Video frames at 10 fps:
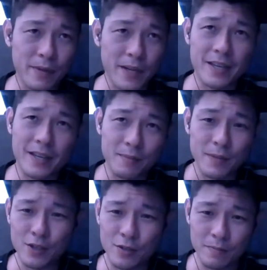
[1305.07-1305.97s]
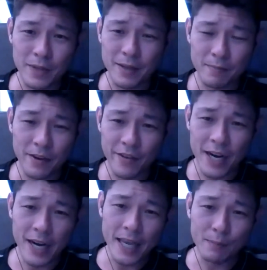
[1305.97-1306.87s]
my very
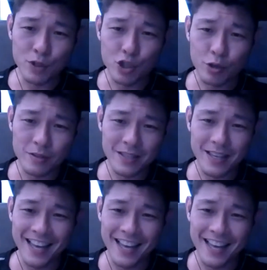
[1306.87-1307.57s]
lame jokes.